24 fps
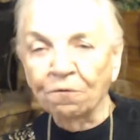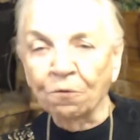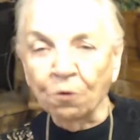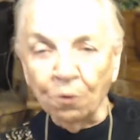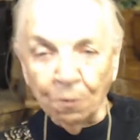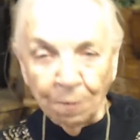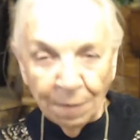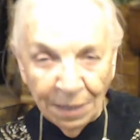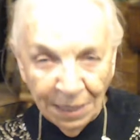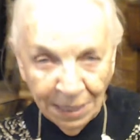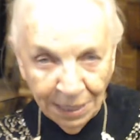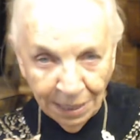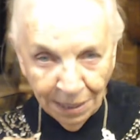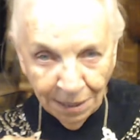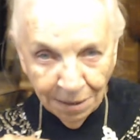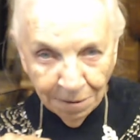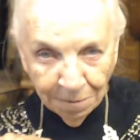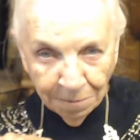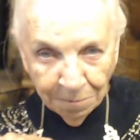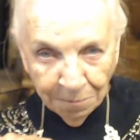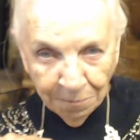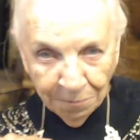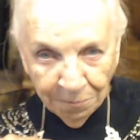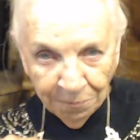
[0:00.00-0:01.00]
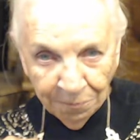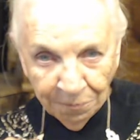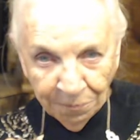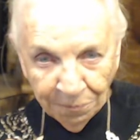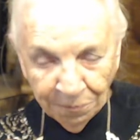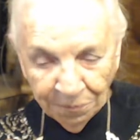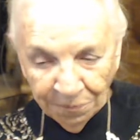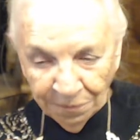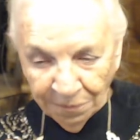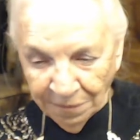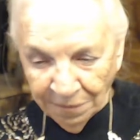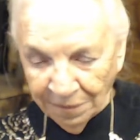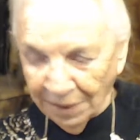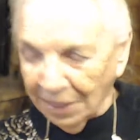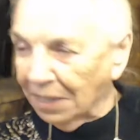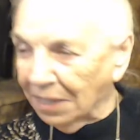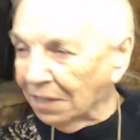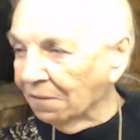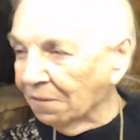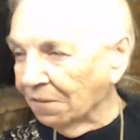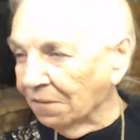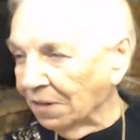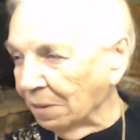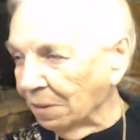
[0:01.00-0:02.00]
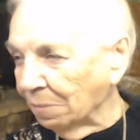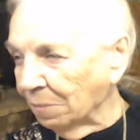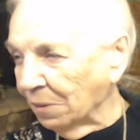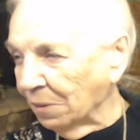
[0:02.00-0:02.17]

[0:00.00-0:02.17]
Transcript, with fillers: for me. Think of them